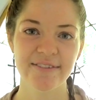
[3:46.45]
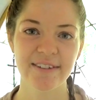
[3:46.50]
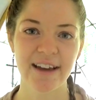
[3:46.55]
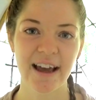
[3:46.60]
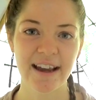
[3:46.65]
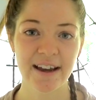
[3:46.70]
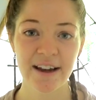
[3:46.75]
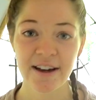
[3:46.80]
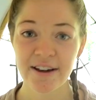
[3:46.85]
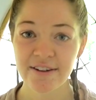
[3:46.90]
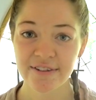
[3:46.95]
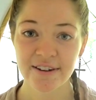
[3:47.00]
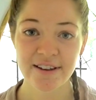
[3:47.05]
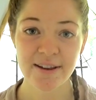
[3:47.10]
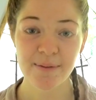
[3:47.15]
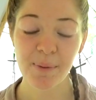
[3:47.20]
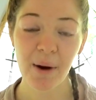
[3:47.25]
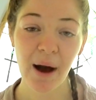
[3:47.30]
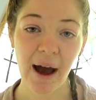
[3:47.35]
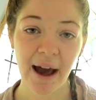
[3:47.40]
Like, for
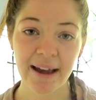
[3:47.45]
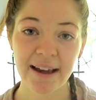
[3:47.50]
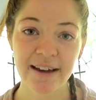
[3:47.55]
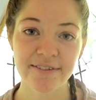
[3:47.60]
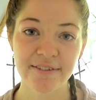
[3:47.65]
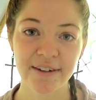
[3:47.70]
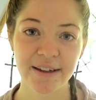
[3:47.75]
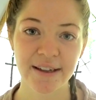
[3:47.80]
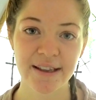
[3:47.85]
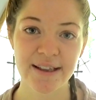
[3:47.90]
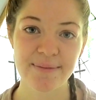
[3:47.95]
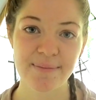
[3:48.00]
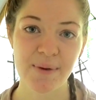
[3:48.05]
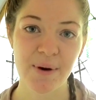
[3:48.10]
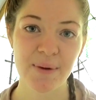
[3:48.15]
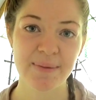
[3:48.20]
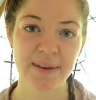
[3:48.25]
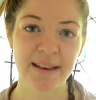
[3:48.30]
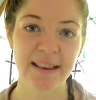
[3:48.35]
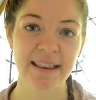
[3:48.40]
example, I have on this
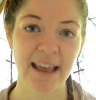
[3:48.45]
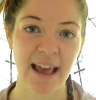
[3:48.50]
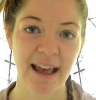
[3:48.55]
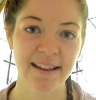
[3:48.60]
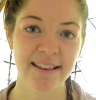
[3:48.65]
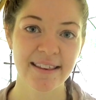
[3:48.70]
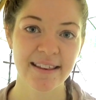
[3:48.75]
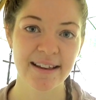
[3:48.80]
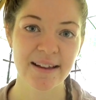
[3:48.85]
moment debt